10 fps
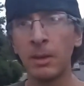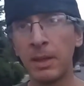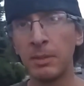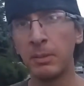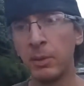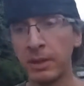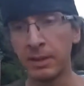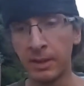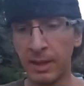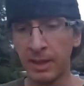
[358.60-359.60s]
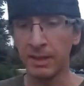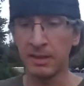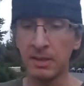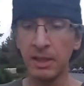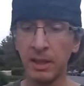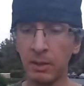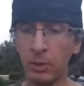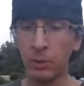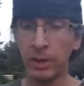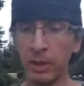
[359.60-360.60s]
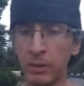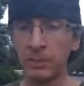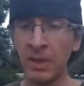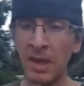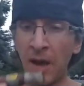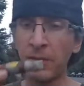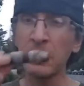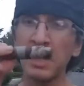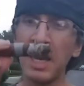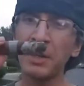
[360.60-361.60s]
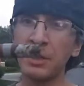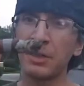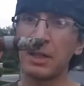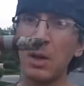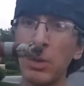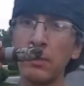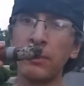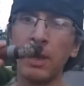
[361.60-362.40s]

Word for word: Right about the midpoint, It got a slightly cocoa note. I've noticed the ash gets this kind of weird